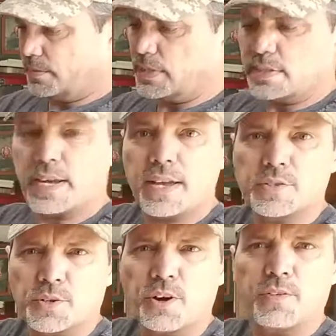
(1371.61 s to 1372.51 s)
these
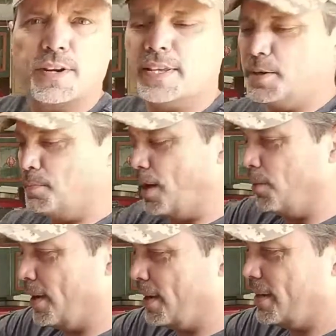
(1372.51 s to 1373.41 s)
hands are already in my
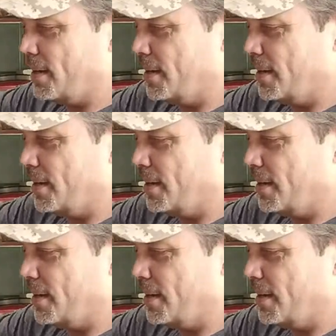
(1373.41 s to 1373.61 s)
way.